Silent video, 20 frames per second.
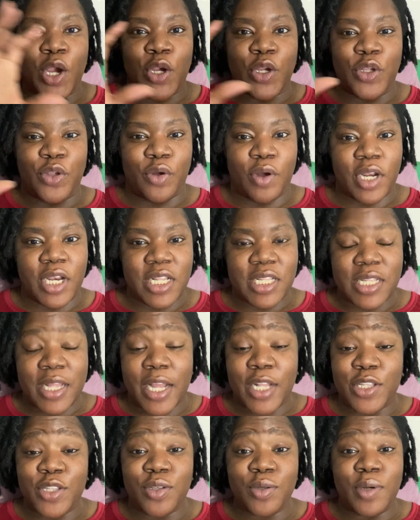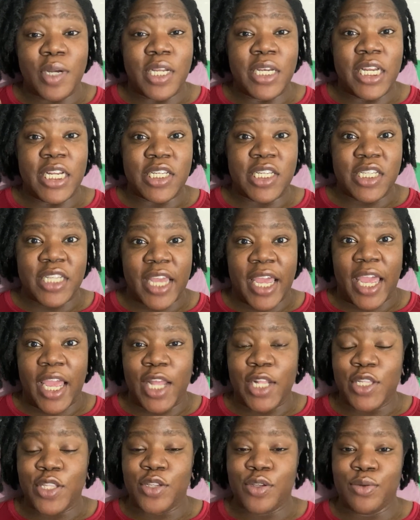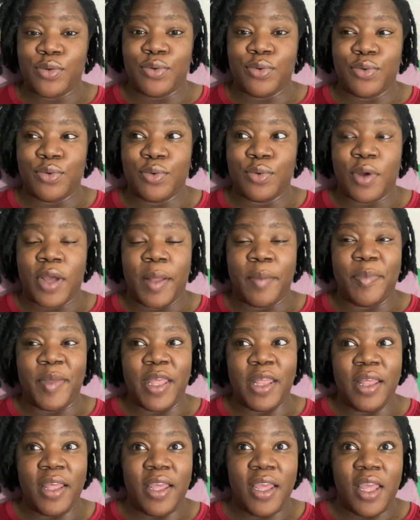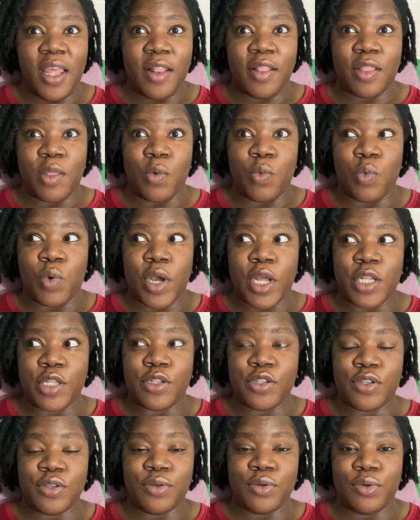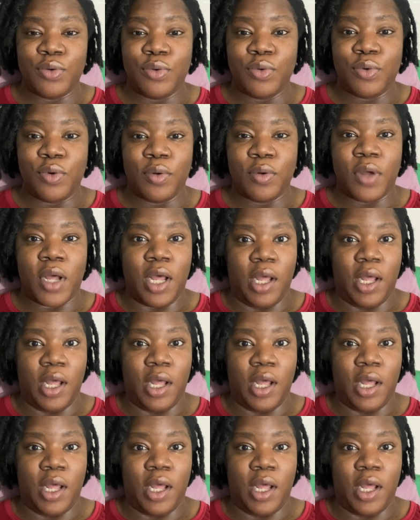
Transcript: You're designed to initiate, to be the one to